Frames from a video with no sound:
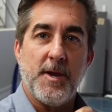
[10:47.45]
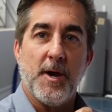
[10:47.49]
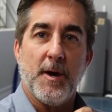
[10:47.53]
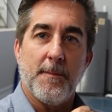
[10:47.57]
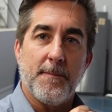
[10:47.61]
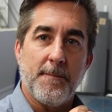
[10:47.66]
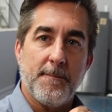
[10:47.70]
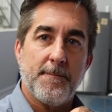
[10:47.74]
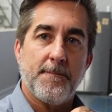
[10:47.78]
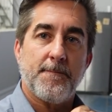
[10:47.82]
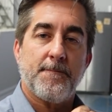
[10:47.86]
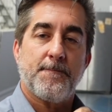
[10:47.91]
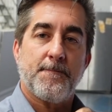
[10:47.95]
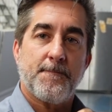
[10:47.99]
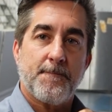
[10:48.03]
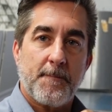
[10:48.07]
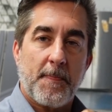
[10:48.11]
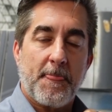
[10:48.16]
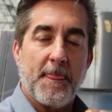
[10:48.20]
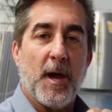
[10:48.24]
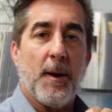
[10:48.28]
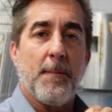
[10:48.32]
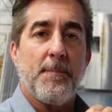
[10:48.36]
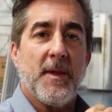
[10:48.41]
Yep.
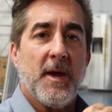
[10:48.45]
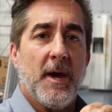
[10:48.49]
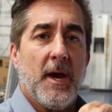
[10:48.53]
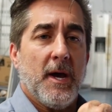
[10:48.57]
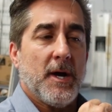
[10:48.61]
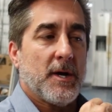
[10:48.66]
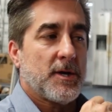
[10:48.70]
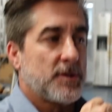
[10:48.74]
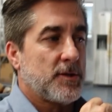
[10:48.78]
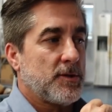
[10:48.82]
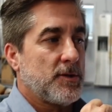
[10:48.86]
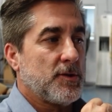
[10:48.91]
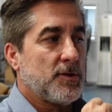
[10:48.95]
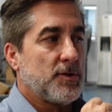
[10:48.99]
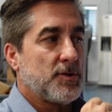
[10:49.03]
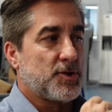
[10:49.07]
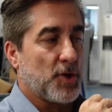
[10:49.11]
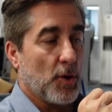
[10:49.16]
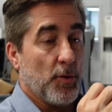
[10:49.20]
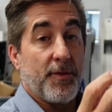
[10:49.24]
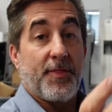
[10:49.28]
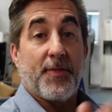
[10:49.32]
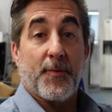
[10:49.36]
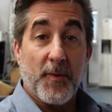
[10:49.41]

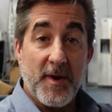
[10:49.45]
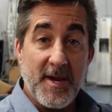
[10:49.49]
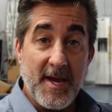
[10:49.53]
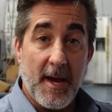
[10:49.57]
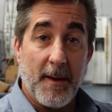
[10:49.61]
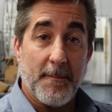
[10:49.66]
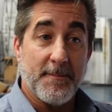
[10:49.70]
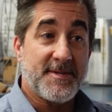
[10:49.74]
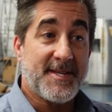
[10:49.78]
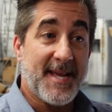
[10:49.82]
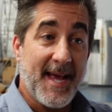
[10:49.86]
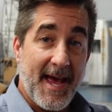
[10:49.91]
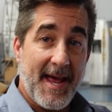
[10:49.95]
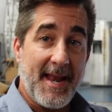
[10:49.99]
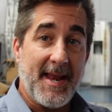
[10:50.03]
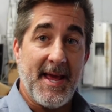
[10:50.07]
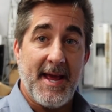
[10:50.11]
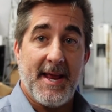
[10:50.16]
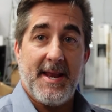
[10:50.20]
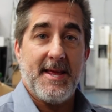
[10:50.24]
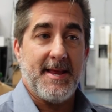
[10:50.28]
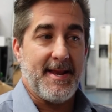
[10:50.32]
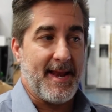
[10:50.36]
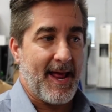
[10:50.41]
So 3M
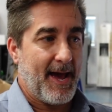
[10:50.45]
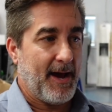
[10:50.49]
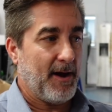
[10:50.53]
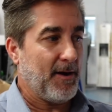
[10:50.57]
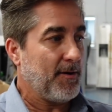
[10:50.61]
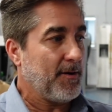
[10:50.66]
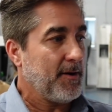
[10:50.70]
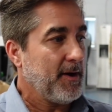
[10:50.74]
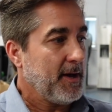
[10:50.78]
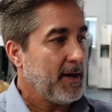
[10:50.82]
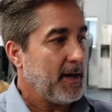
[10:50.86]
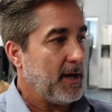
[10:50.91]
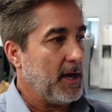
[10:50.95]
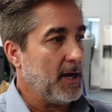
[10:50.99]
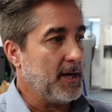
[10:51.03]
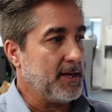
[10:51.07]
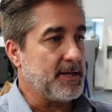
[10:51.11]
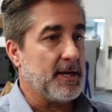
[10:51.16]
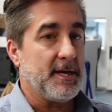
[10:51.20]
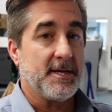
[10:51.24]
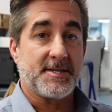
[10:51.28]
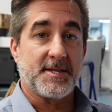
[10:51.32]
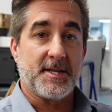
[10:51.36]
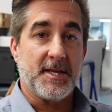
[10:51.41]
1080 now
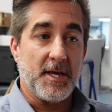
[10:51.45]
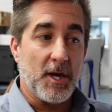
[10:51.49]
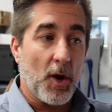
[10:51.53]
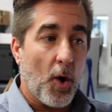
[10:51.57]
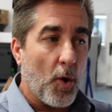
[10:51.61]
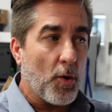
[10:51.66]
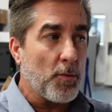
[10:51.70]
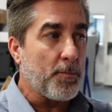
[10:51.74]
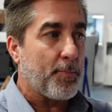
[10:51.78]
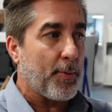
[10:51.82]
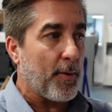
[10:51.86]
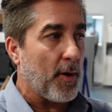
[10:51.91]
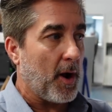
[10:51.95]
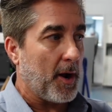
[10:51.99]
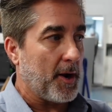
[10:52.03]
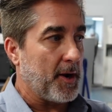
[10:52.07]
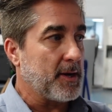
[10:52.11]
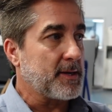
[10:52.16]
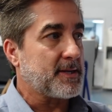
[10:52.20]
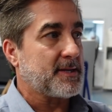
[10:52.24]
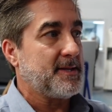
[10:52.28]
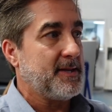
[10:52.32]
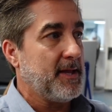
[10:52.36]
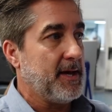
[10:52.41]
is the old
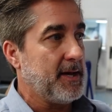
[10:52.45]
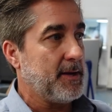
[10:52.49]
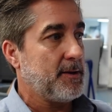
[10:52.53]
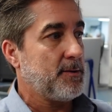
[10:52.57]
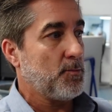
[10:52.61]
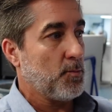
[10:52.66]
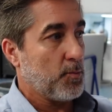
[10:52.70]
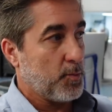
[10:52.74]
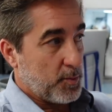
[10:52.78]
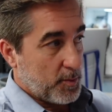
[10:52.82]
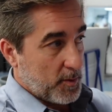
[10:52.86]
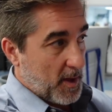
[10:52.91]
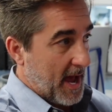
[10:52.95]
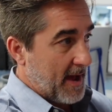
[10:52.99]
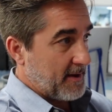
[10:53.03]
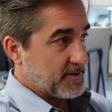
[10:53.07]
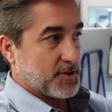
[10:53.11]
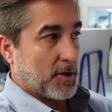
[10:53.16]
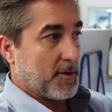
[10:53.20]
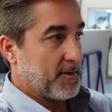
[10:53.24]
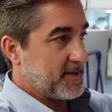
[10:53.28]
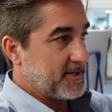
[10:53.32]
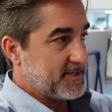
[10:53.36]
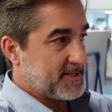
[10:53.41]
product that has
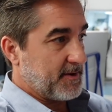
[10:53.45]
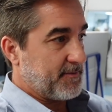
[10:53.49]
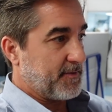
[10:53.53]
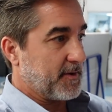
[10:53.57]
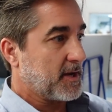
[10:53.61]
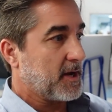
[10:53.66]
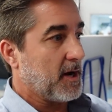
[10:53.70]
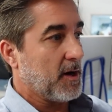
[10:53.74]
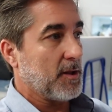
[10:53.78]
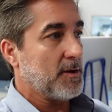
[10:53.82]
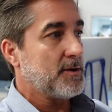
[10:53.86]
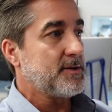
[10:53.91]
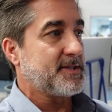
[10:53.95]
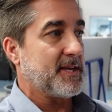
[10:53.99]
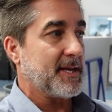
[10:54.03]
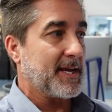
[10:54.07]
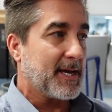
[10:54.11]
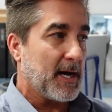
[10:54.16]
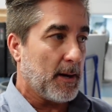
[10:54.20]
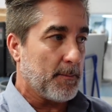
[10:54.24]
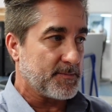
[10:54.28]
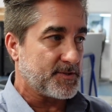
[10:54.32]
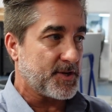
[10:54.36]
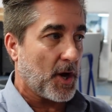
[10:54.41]
all these different colors. It
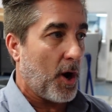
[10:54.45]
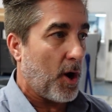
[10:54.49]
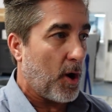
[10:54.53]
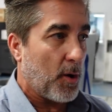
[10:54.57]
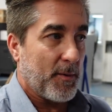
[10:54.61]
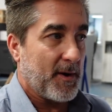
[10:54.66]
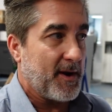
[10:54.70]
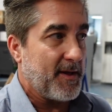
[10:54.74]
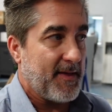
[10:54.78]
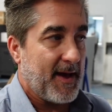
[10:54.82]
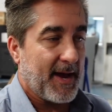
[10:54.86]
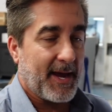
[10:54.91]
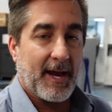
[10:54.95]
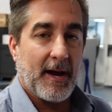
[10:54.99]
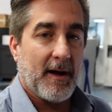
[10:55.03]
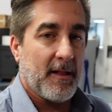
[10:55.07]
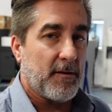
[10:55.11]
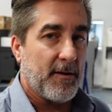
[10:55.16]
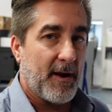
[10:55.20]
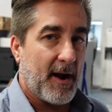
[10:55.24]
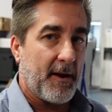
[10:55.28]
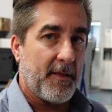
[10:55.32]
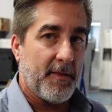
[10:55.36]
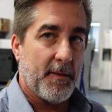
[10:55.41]
comes already that
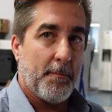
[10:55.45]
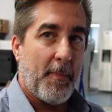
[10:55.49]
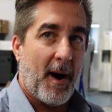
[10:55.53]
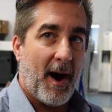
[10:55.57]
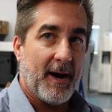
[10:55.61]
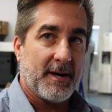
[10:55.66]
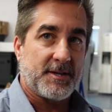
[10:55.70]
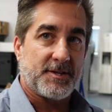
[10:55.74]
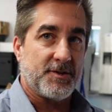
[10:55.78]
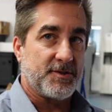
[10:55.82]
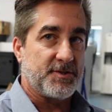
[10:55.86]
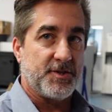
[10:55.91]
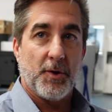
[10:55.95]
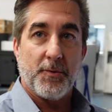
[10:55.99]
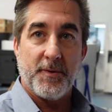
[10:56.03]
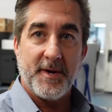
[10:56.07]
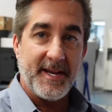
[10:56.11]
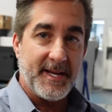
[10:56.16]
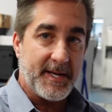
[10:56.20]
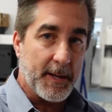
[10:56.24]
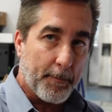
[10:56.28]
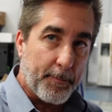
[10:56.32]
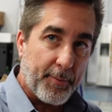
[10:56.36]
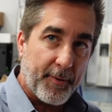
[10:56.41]
color out of the box. There's no
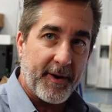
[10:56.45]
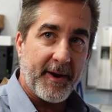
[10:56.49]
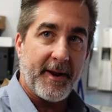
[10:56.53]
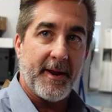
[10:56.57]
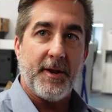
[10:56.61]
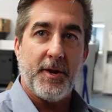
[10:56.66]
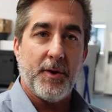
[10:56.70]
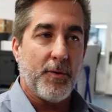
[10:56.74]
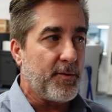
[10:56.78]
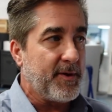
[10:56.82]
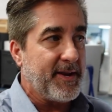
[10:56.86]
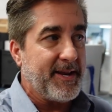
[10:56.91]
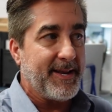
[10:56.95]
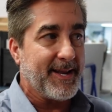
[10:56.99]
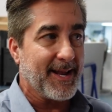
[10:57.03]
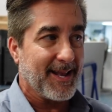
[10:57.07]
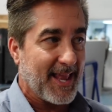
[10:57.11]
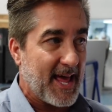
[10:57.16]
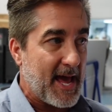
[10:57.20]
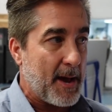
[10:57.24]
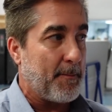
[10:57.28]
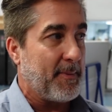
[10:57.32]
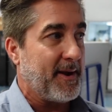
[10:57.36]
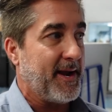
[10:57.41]
need to print it, no need to
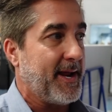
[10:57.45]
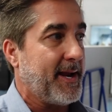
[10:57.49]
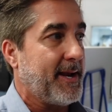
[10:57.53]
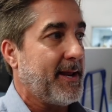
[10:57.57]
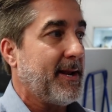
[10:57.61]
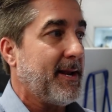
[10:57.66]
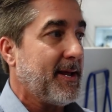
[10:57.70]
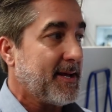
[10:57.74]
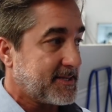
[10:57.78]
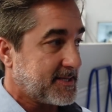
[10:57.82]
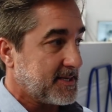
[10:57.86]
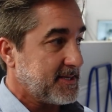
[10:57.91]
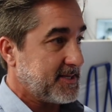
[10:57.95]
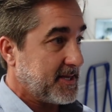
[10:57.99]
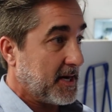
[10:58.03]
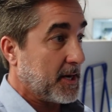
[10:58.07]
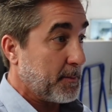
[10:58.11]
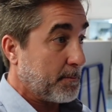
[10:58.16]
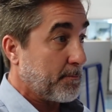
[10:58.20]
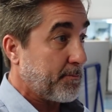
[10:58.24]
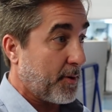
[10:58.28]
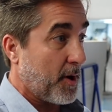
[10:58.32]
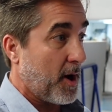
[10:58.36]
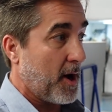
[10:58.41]
laminate it. It's a
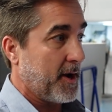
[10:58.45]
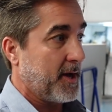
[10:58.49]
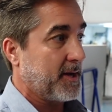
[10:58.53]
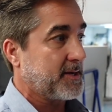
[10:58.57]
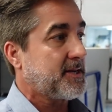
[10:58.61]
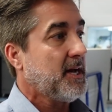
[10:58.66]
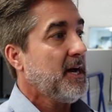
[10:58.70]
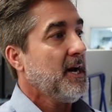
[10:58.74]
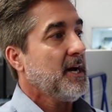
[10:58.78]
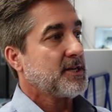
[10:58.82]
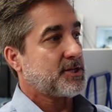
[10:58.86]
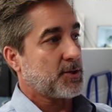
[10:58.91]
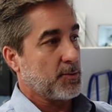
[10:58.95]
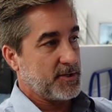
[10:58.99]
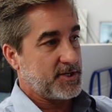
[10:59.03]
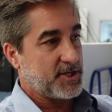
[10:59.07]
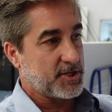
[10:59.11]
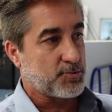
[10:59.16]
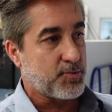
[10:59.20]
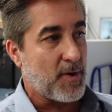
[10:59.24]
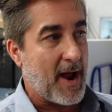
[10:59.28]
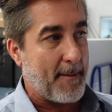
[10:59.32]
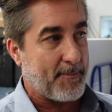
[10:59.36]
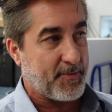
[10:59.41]
done product. So we
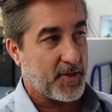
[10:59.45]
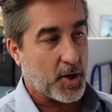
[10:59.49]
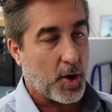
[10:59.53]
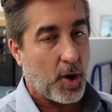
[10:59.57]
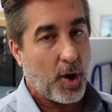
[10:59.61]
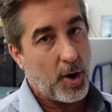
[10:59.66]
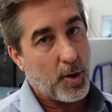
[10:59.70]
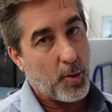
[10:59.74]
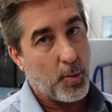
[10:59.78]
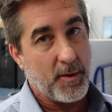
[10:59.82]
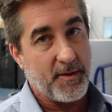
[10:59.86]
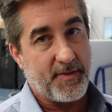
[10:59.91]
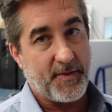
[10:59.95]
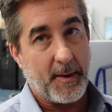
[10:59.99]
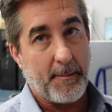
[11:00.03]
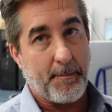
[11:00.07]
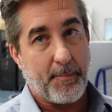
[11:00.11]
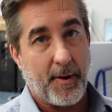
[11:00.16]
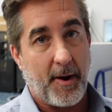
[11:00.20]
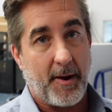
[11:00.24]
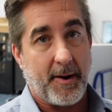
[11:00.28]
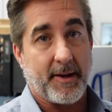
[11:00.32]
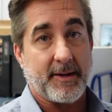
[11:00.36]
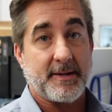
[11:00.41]
just wrap the car with that
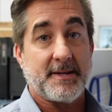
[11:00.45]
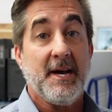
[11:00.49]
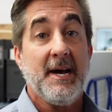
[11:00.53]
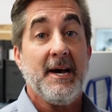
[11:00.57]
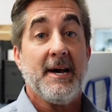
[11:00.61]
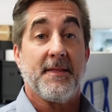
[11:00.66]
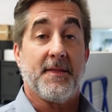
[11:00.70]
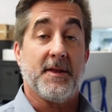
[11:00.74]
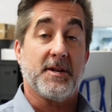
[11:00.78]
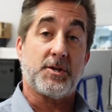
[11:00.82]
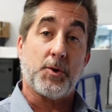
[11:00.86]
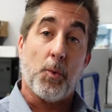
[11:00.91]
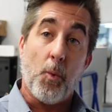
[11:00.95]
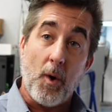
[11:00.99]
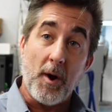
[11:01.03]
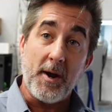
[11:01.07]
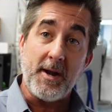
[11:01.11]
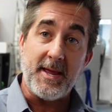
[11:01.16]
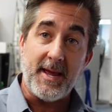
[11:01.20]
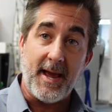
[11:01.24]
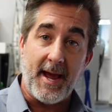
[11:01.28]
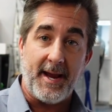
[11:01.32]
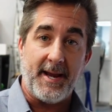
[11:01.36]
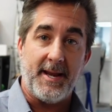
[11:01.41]
product. The
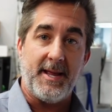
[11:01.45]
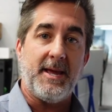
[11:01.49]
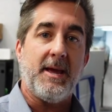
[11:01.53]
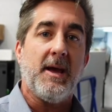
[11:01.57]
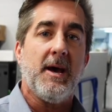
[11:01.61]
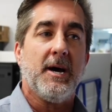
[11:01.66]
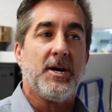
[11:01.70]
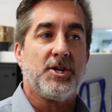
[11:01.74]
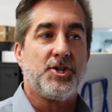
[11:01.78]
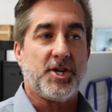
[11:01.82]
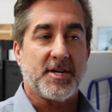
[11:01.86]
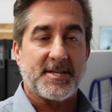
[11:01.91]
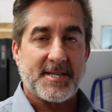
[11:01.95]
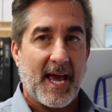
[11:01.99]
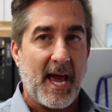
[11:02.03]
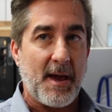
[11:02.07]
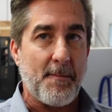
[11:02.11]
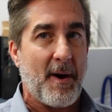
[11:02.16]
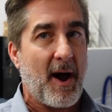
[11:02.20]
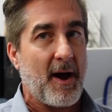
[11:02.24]
2080 just came